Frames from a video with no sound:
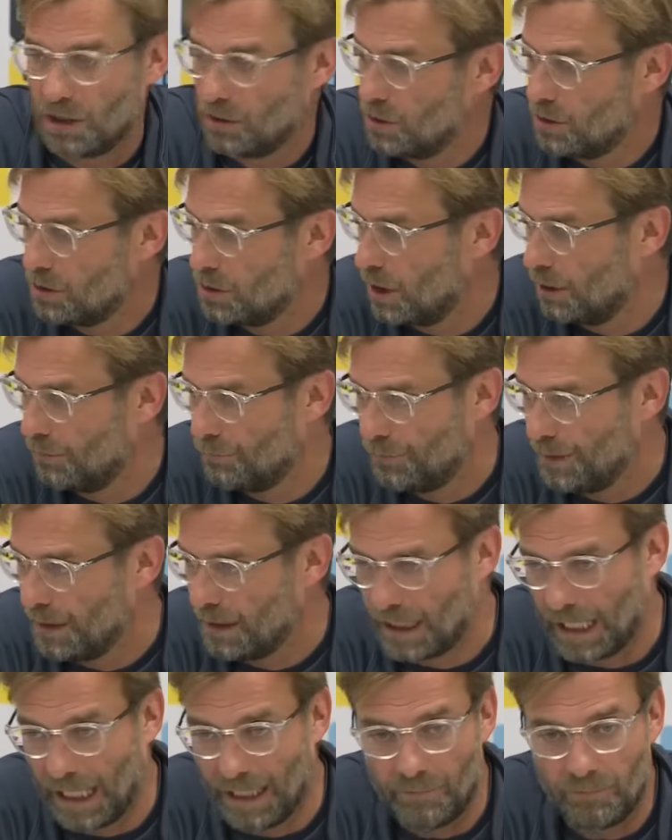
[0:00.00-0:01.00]
And yeah,
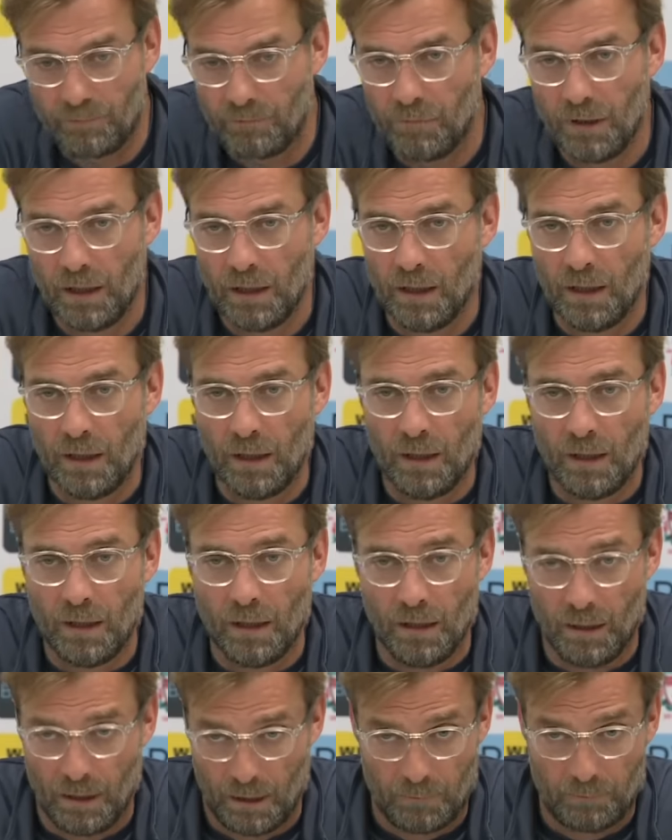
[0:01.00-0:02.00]
we can
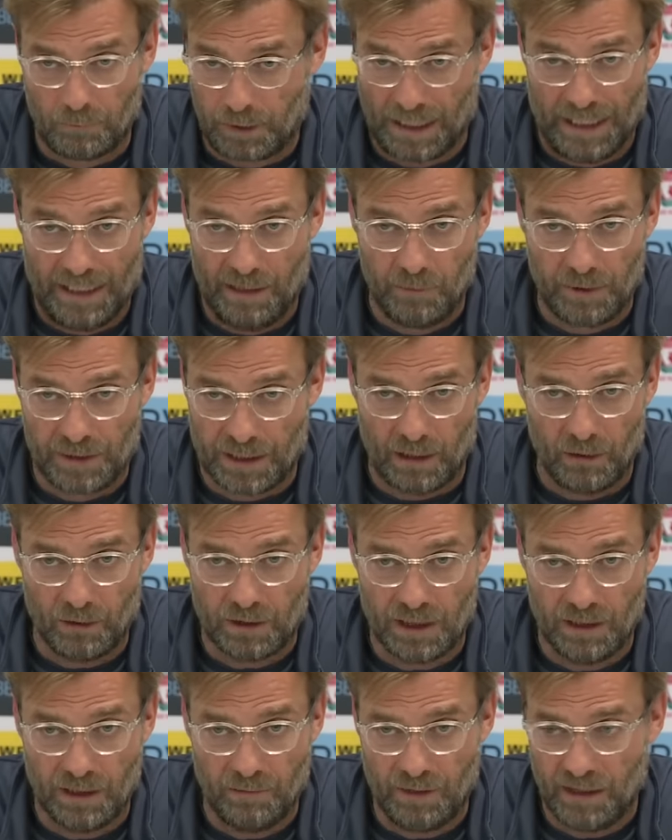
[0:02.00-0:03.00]
play
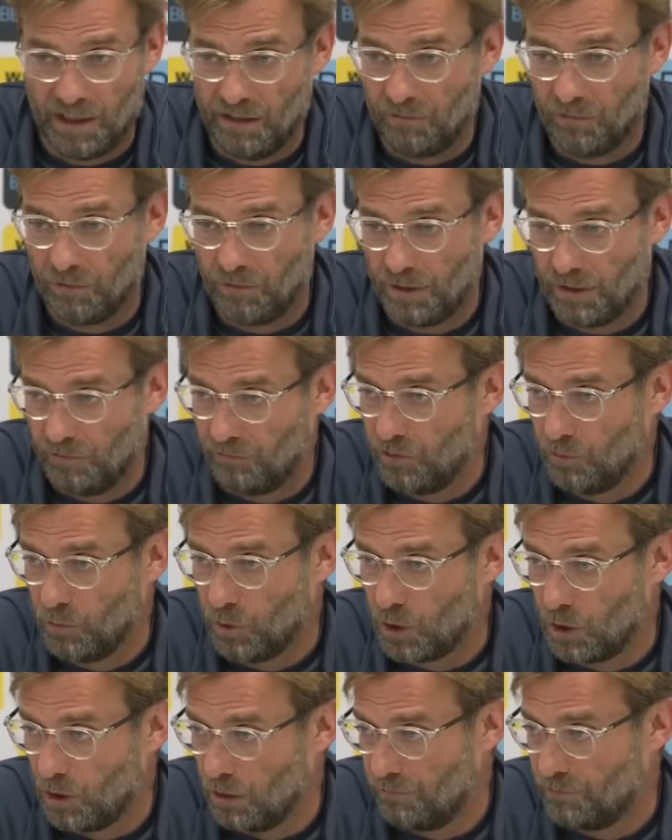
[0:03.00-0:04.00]
without him, even if you
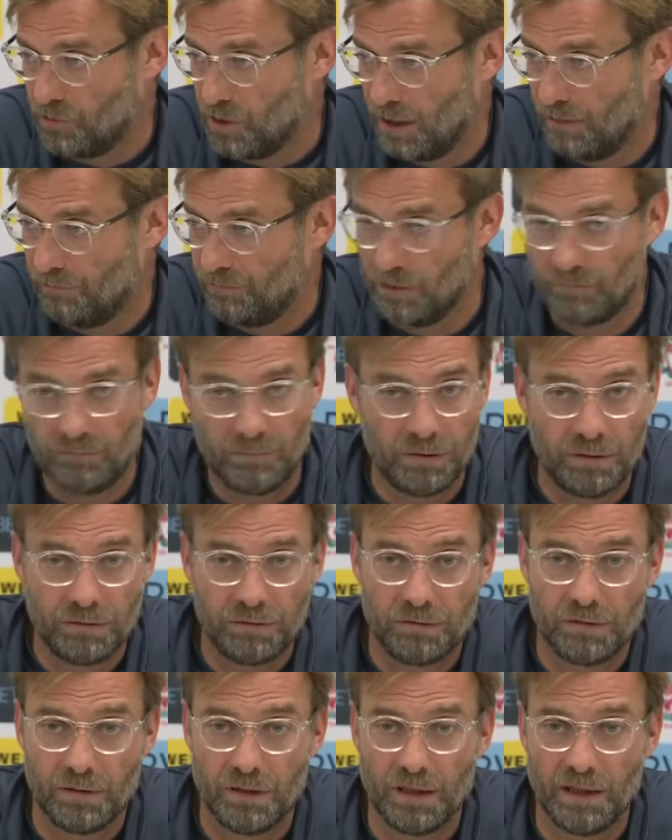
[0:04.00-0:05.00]
would love to have him
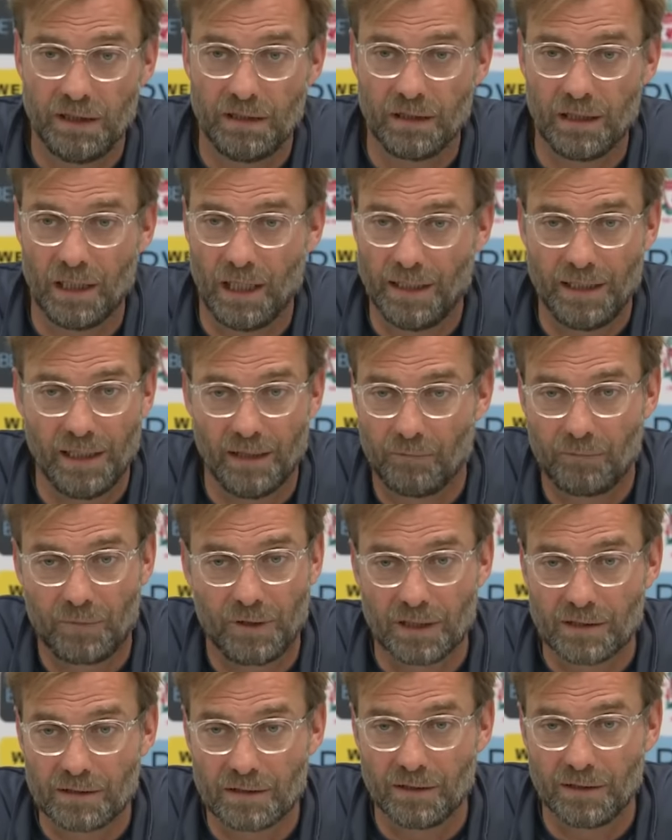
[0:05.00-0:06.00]
in the lineup.
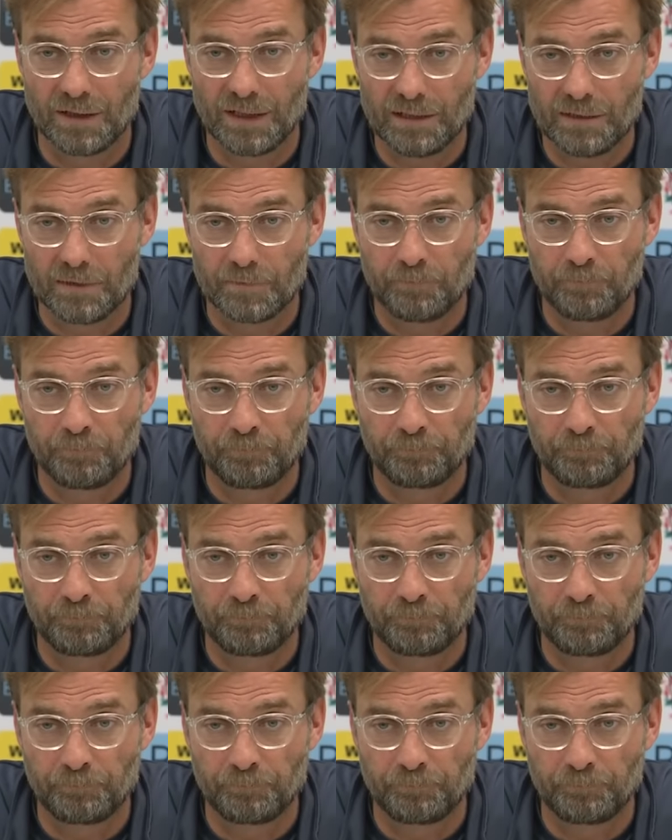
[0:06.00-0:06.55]
That's how it is.